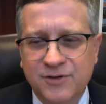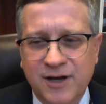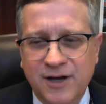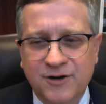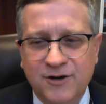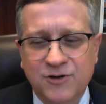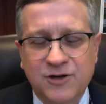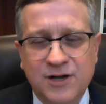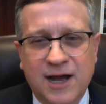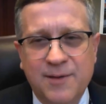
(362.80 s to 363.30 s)

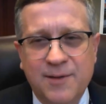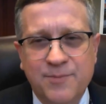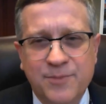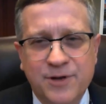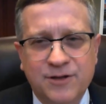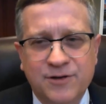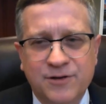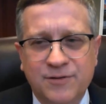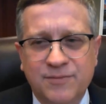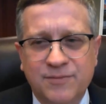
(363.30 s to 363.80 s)
Dr. Tom
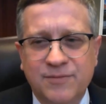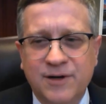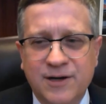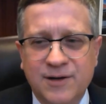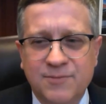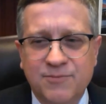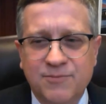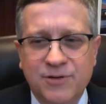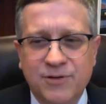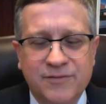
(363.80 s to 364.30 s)
Miller,
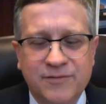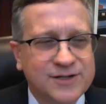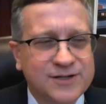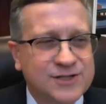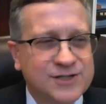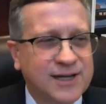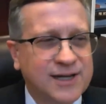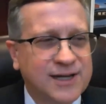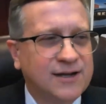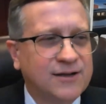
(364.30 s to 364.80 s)
uh, previous
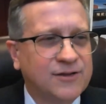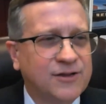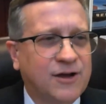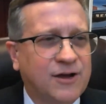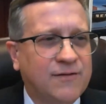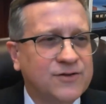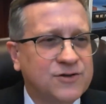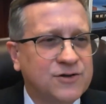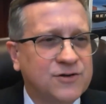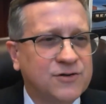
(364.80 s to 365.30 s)
state health
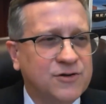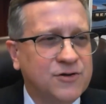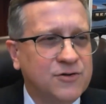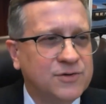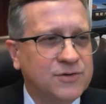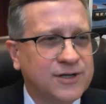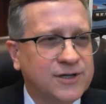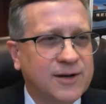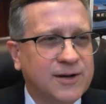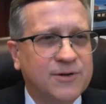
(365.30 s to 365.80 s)
officer, who
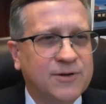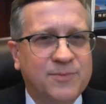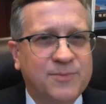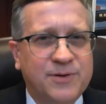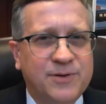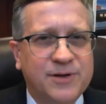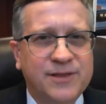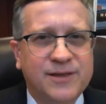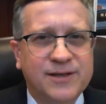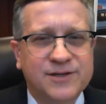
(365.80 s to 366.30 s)
was able to
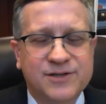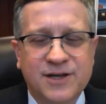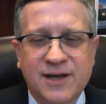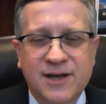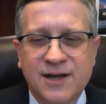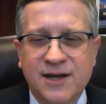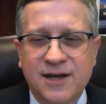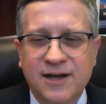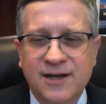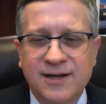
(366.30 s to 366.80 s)
put this
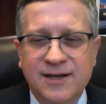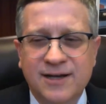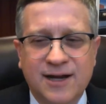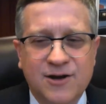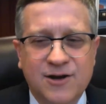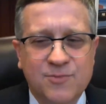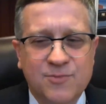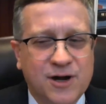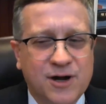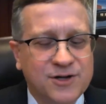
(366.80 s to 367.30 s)

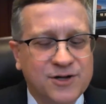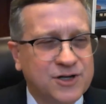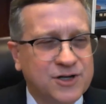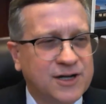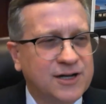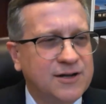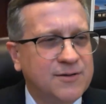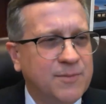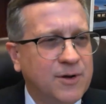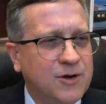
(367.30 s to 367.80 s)
entire project
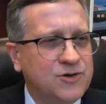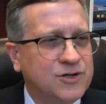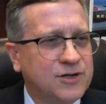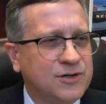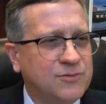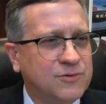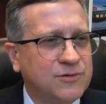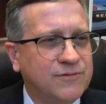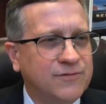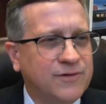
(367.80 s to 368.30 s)
into
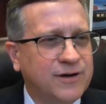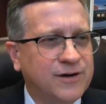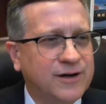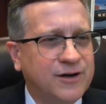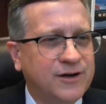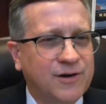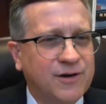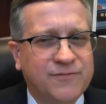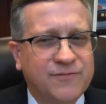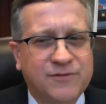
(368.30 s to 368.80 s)
motion. We're very
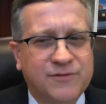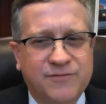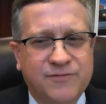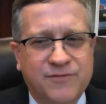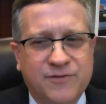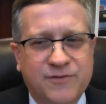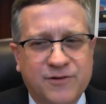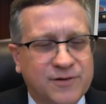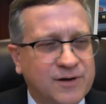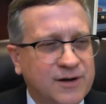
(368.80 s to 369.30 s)
grateful
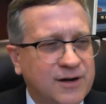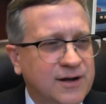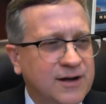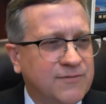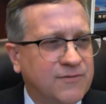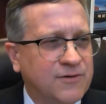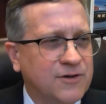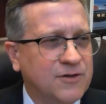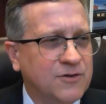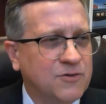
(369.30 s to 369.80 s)
for
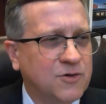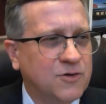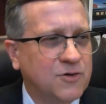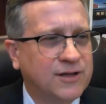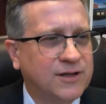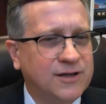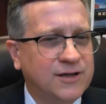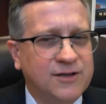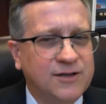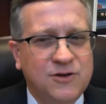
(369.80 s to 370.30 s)
for the work
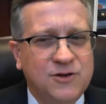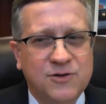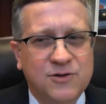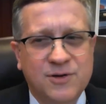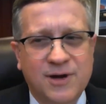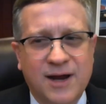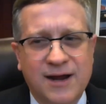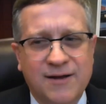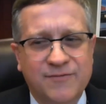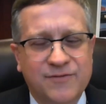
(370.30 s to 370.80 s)
that you
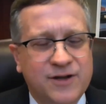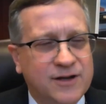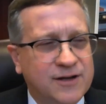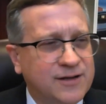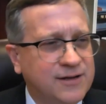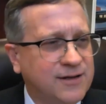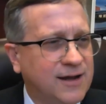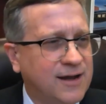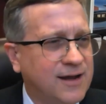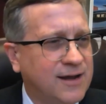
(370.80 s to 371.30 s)
have
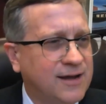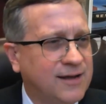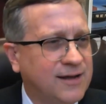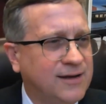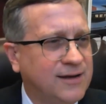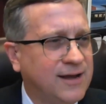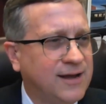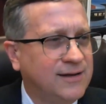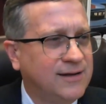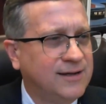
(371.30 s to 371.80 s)
done
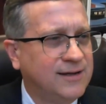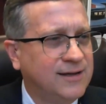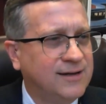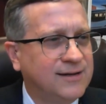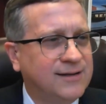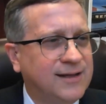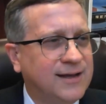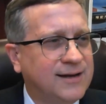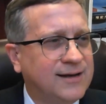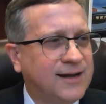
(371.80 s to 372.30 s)
and and did
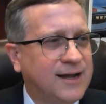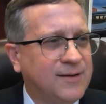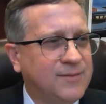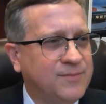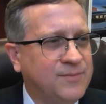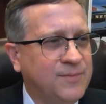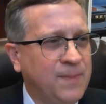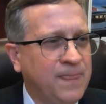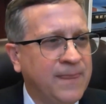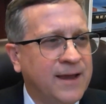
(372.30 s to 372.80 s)
at that
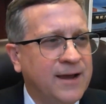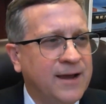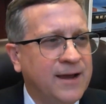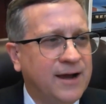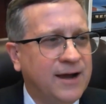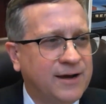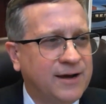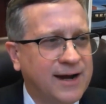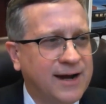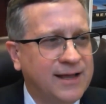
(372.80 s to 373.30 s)
time.
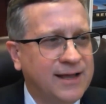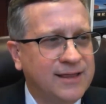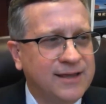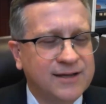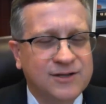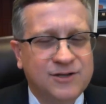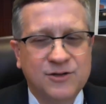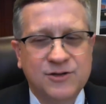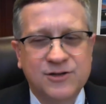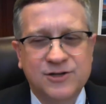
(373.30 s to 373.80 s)
Uh, and
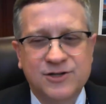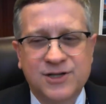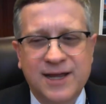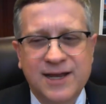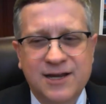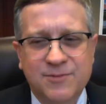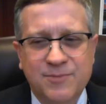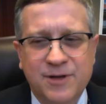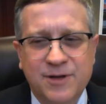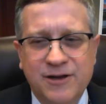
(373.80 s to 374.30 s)
then to the
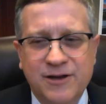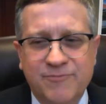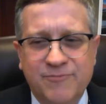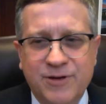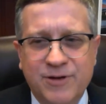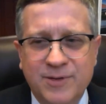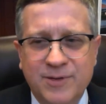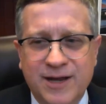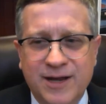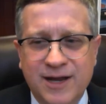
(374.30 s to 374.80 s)
State Committee of
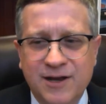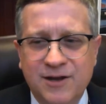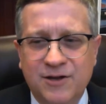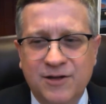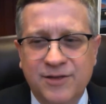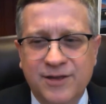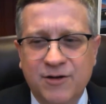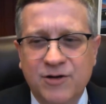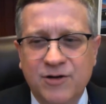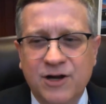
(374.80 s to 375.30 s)
Public
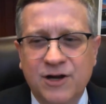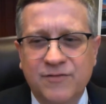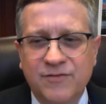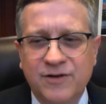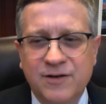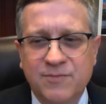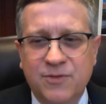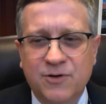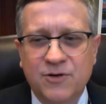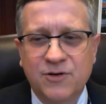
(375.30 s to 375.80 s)
Health, our
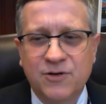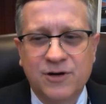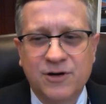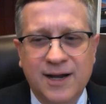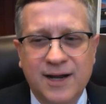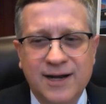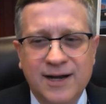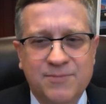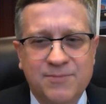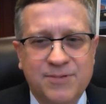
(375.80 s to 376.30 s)
governing board at
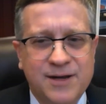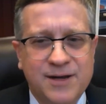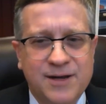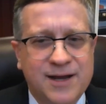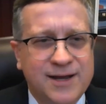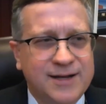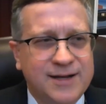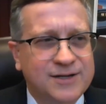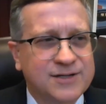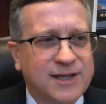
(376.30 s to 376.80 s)

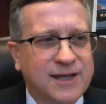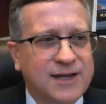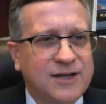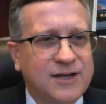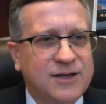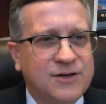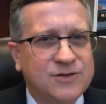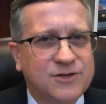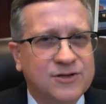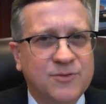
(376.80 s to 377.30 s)
ADPH,
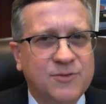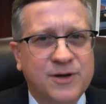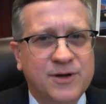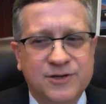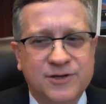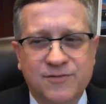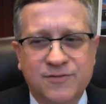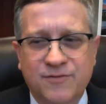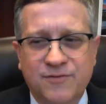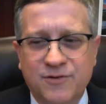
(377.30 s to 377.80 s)
thank you so
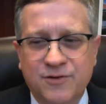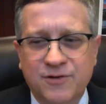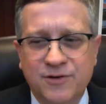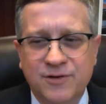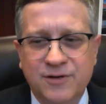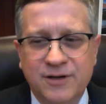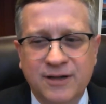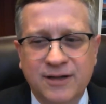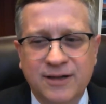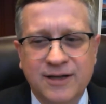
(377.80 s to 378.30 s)
much
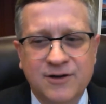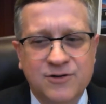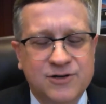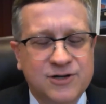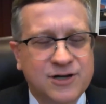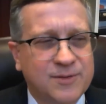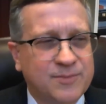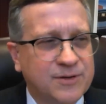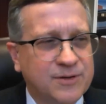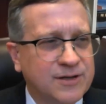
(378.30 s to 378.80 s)
for
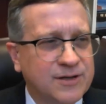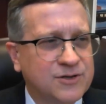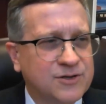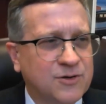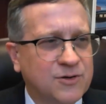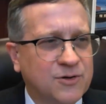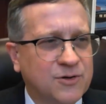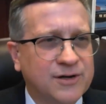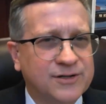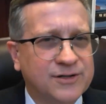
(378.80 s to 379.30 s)
leadership of this
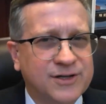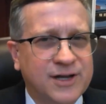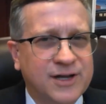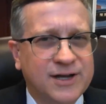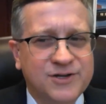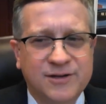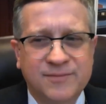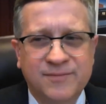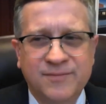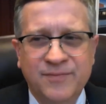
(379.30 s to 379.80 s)

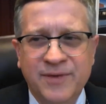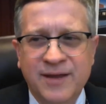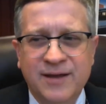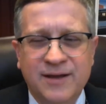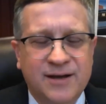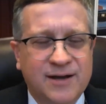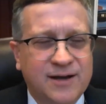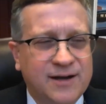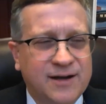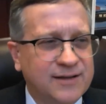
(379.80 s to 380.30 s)
organization
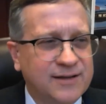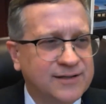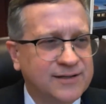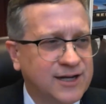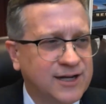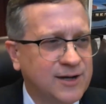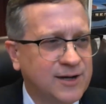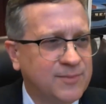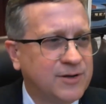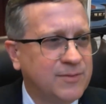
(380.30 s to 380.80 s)
uh, that's
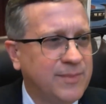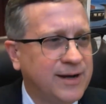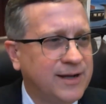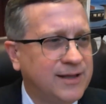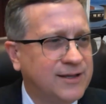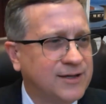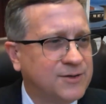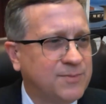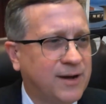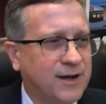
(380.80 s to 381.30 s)
helped to
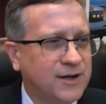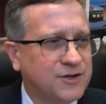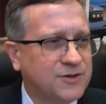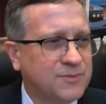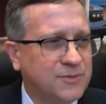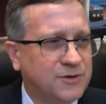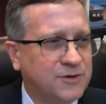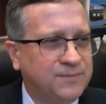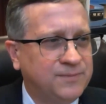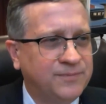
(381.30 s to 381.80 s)
make this
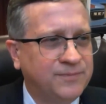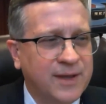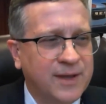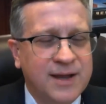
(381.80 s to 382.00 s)
possible.